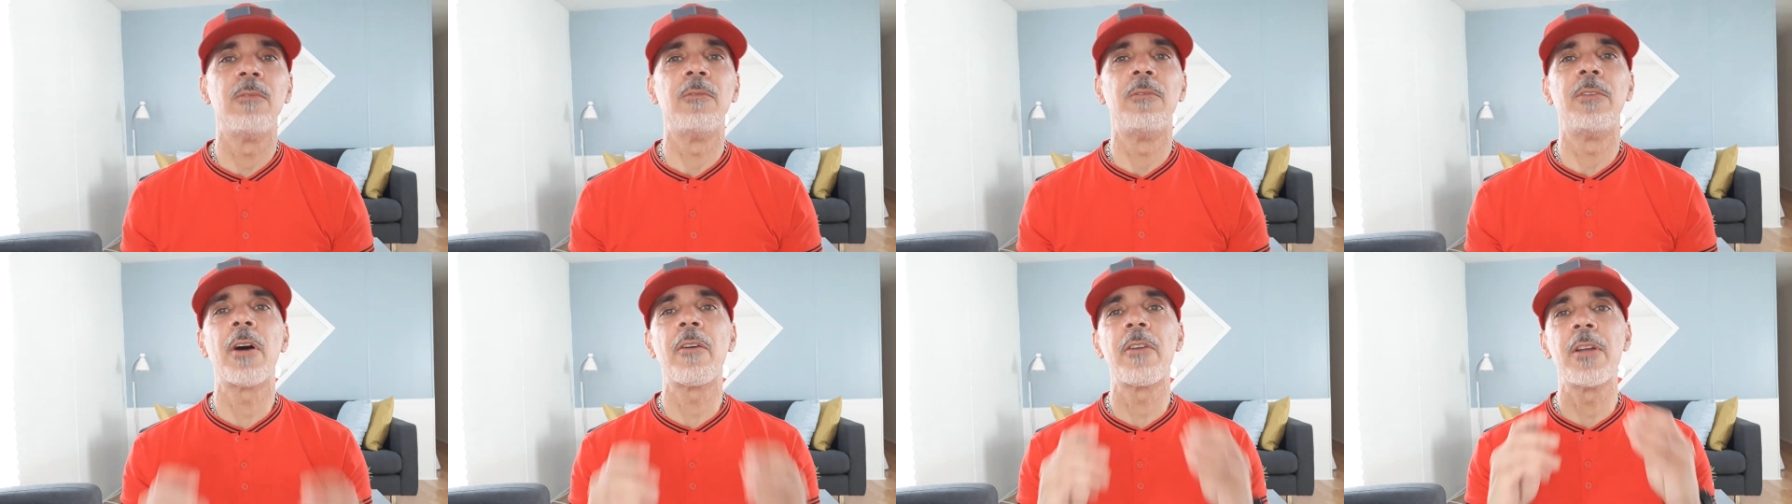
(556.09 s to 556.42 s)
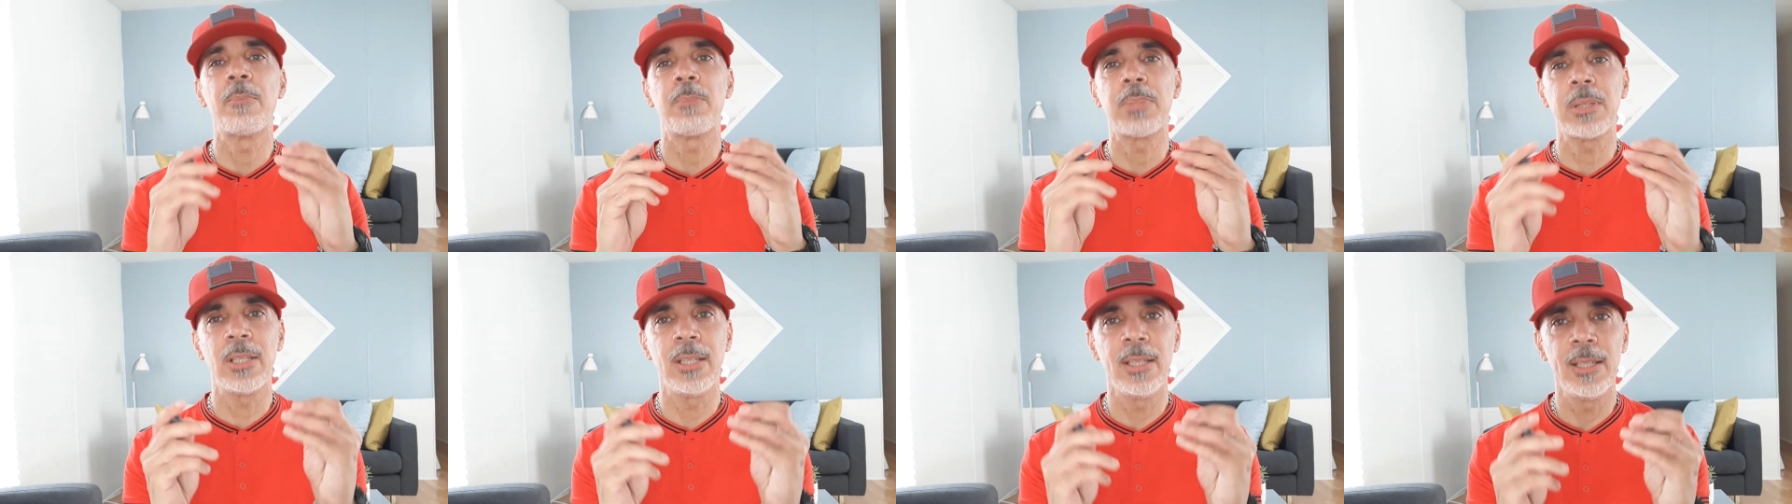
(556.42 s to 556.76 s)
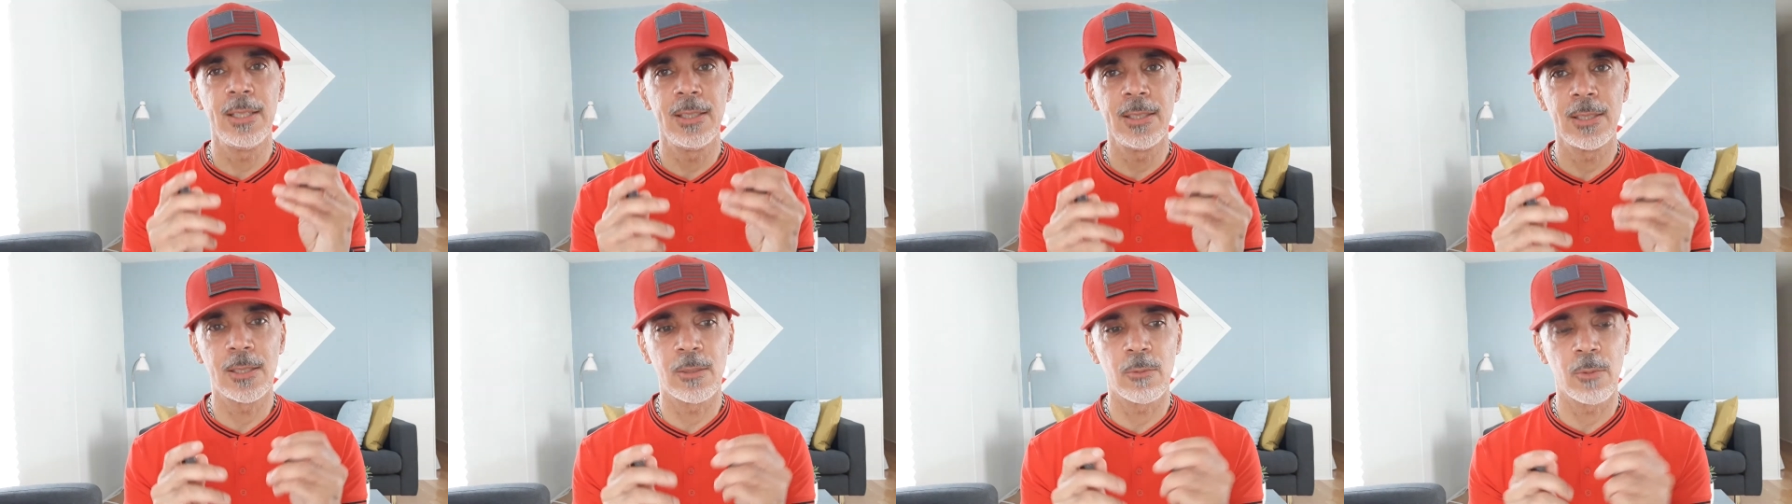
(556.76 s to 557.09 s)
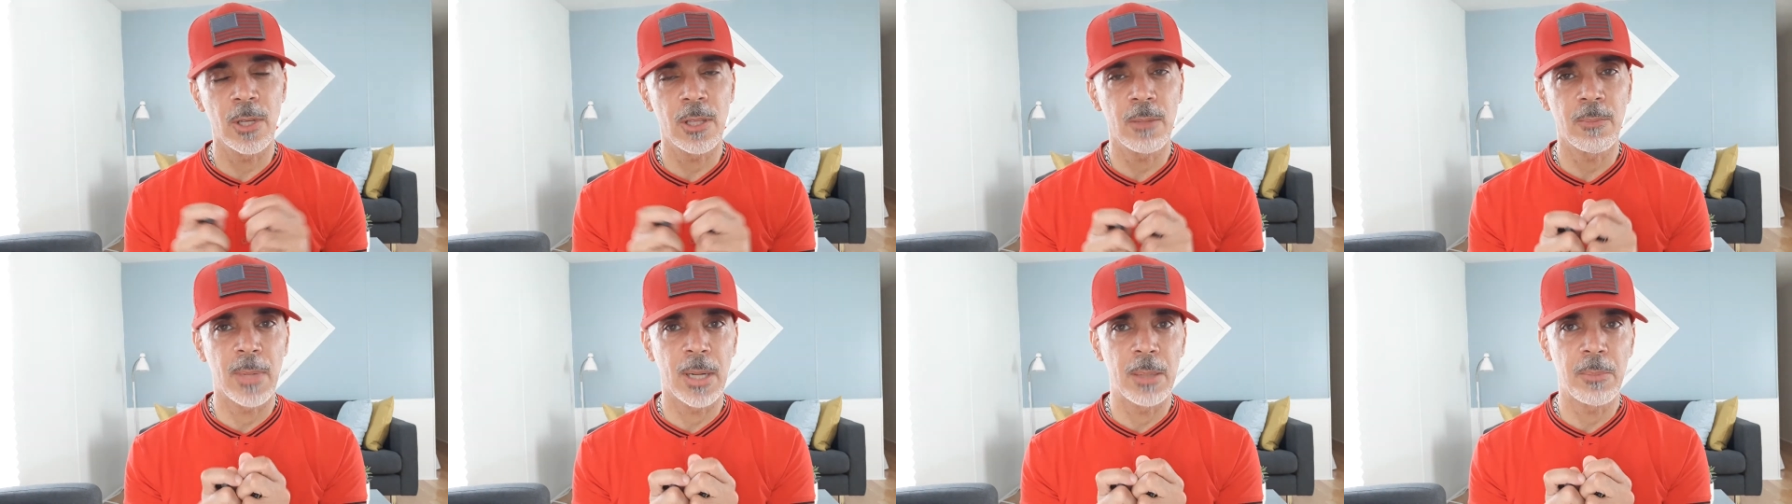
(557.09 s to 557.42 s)
very pleased
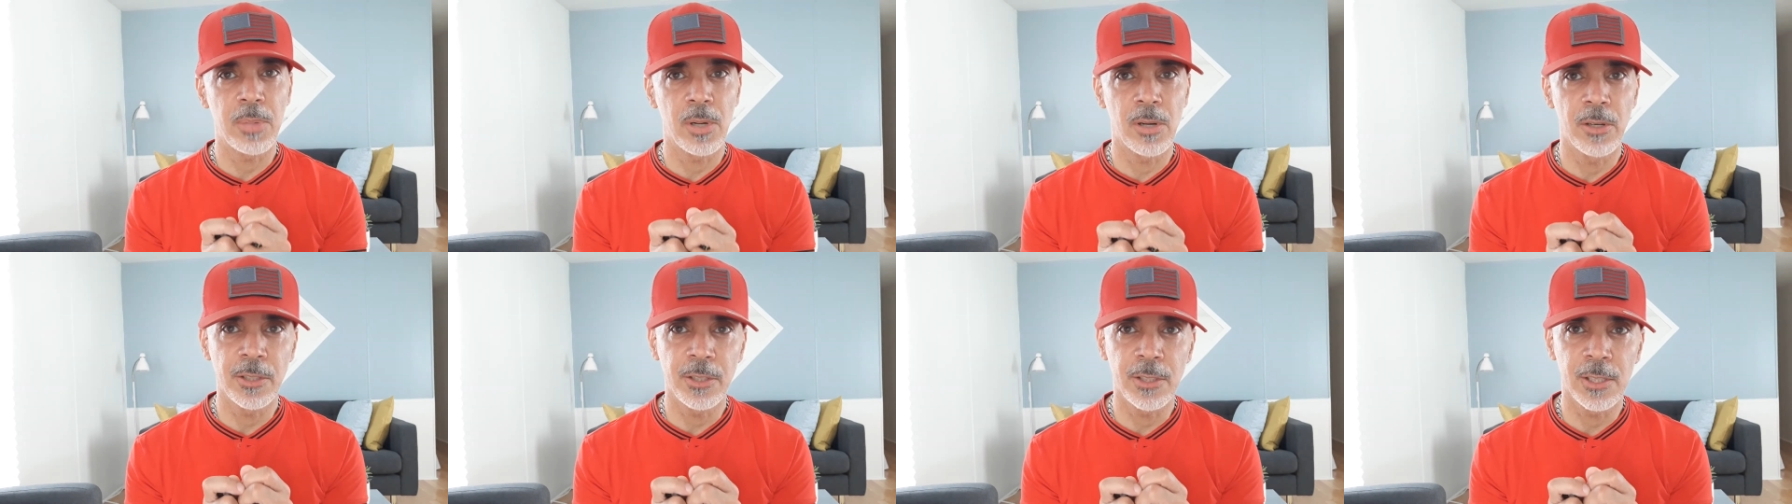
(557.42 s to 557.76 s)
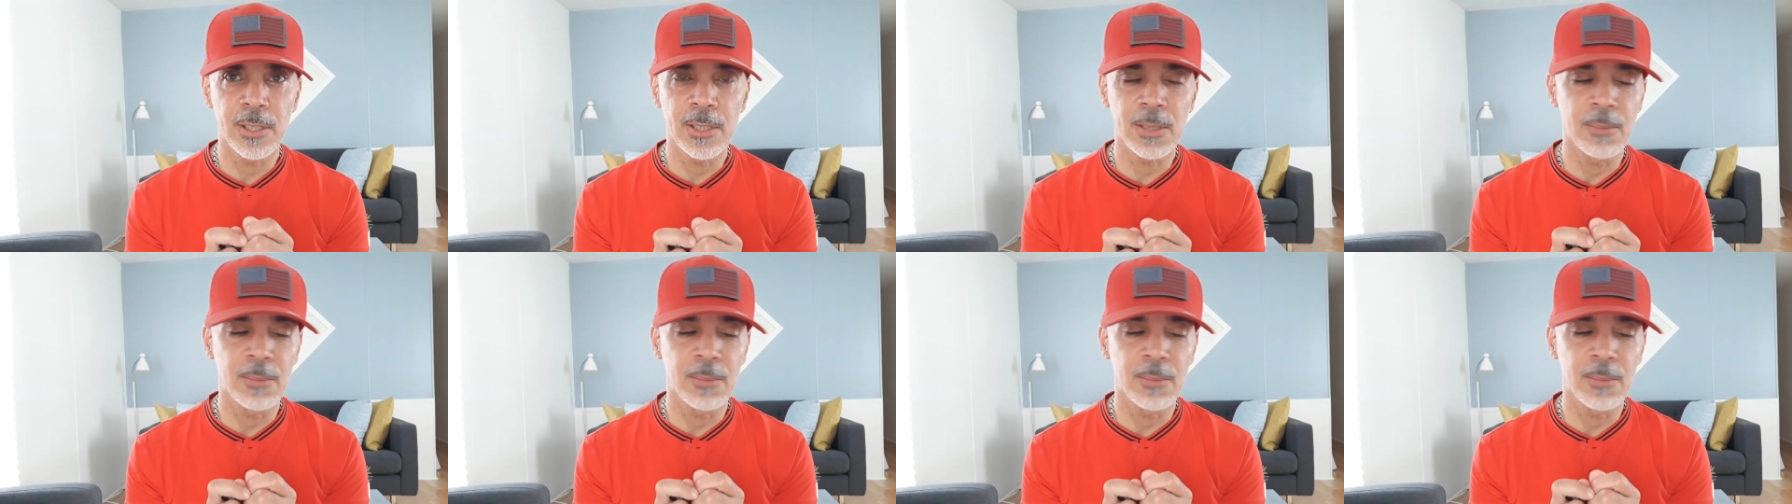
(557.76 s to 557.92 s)
with my purchase.